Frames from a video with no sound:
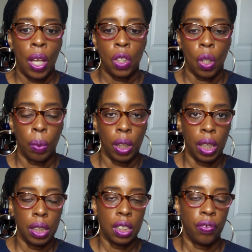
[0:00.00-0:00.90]
So I'm going to
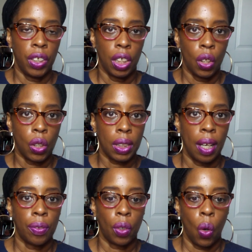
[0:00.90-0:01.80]
end this video because I
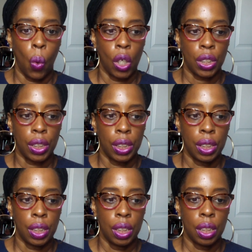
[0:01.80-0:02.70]
have to go wash the
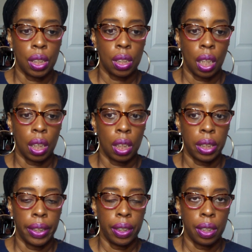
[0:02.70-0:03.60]
dishes.
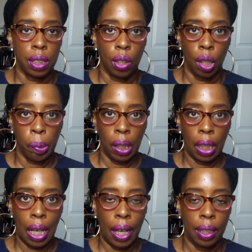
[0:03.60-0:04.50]
Dinner is going to be
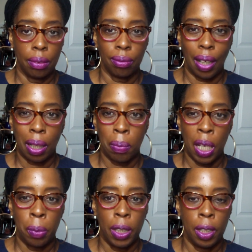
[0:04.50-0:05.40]
light, like
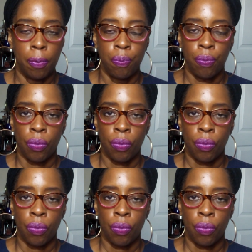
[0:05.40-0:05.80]
maybe